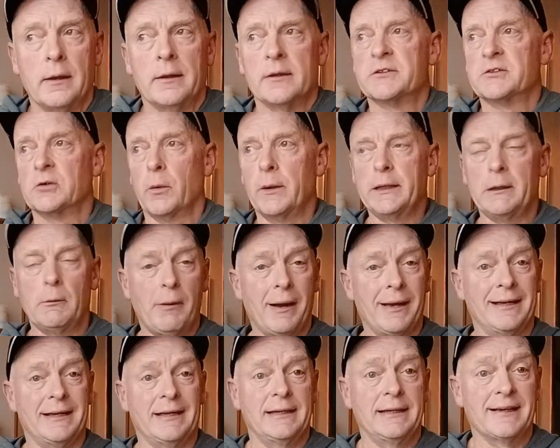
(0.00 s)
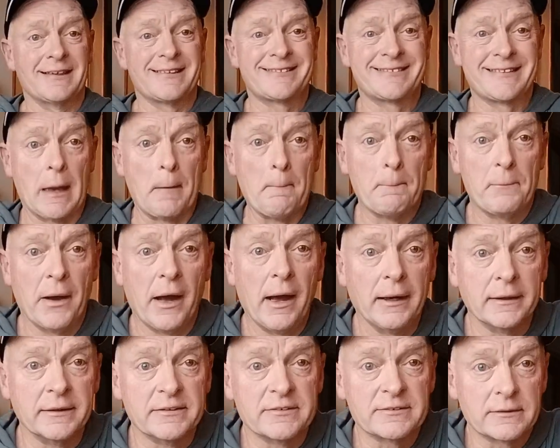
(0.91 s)
So anyway, he has 10
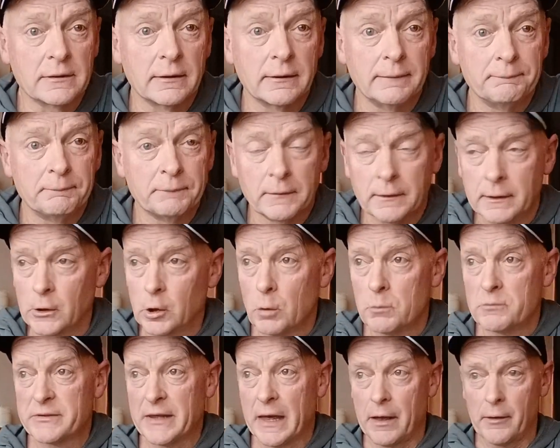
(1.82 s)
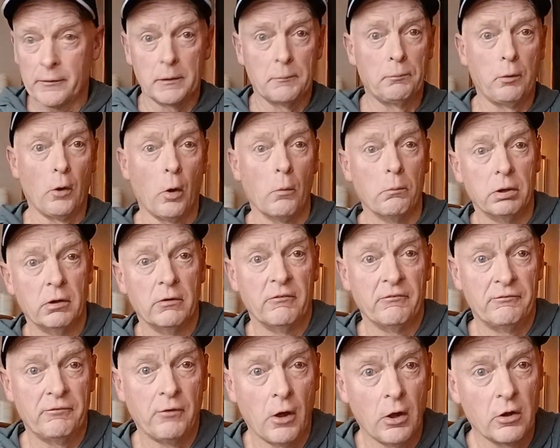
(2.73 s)
pints. He comes out of the
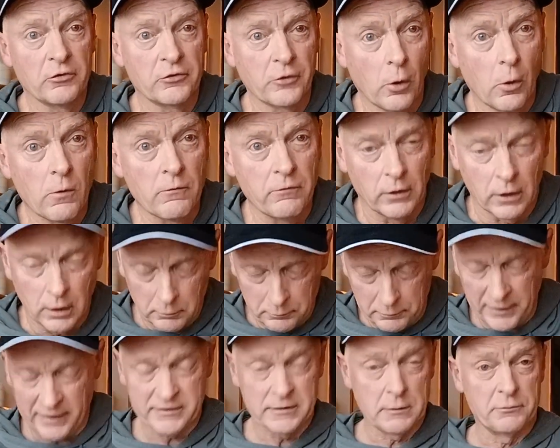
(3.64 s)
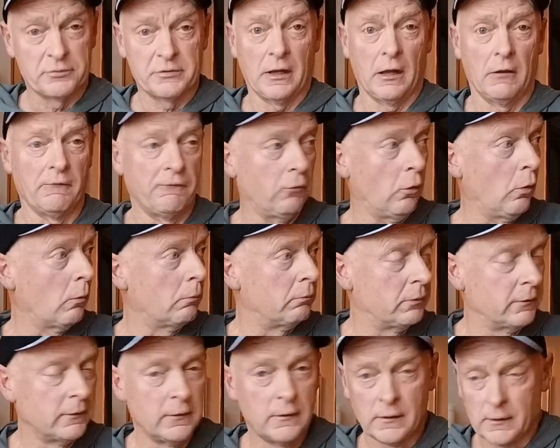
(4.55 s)
pub, falls over, picks himself up,
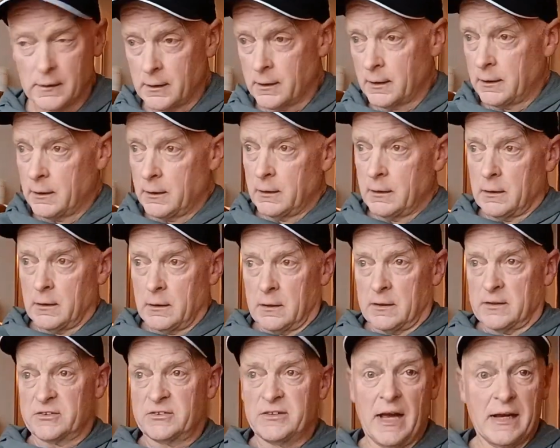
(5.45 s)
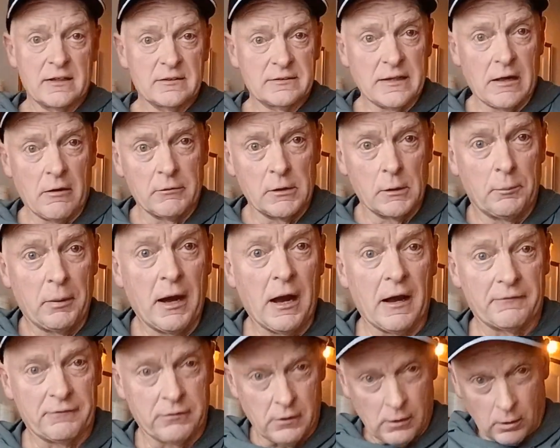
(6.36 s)
staggers down the
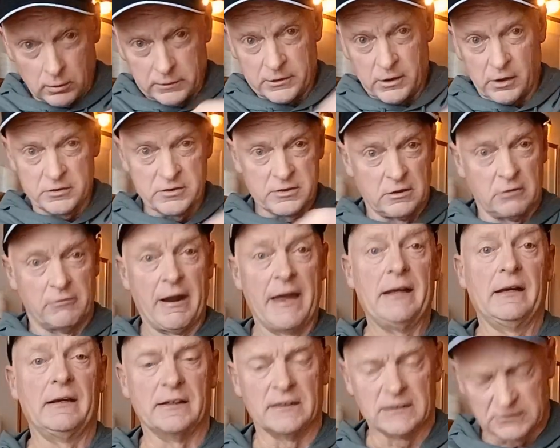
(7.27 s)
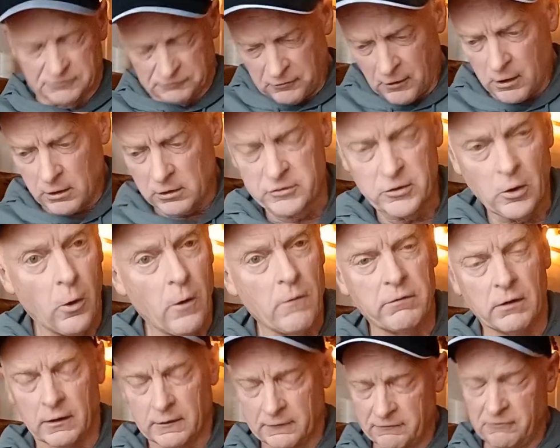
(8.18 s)
path, holding onto the railings, falls
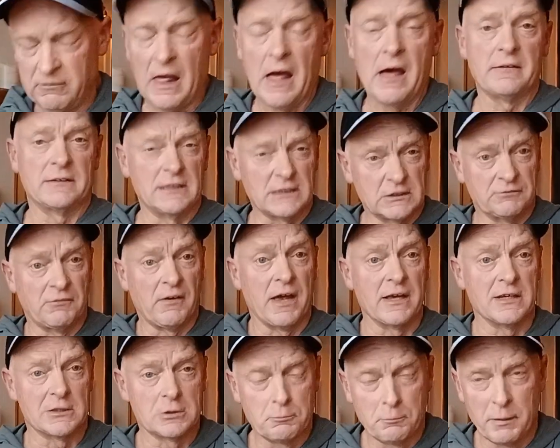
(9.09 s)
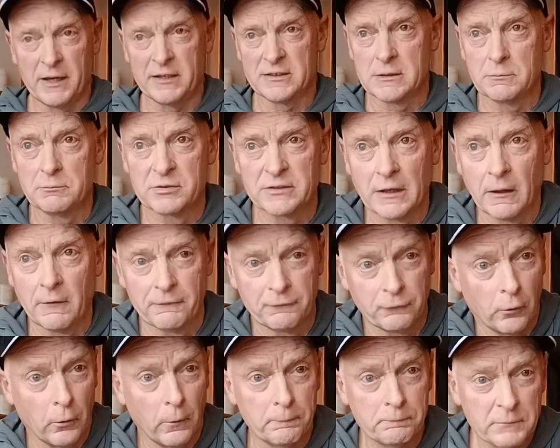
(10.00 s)
over, flat on his face, picks
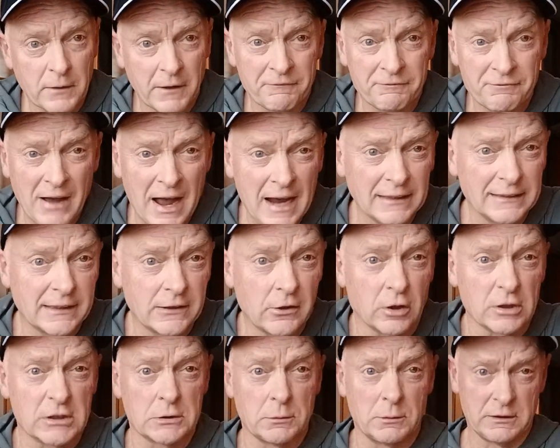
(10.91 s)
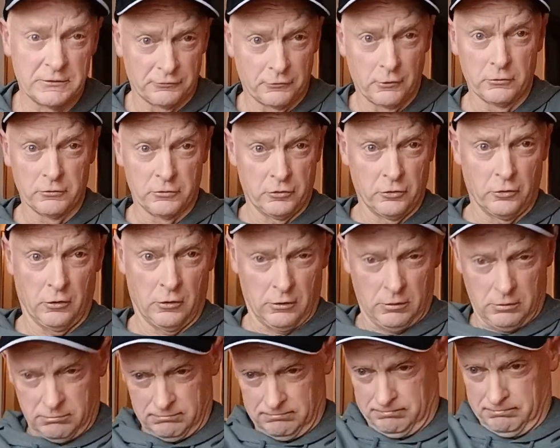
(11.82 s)
himself up, finally got to his front
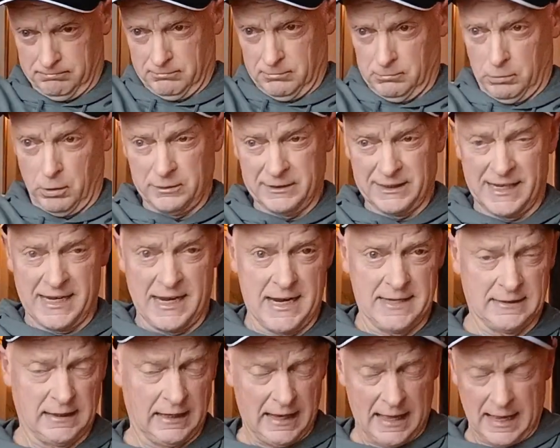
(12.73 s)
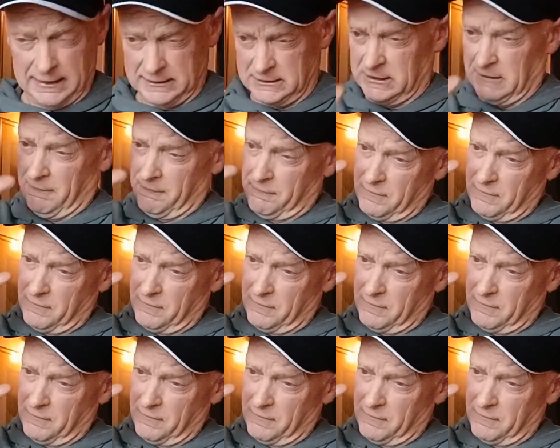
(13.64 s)
door, put the key in the latch,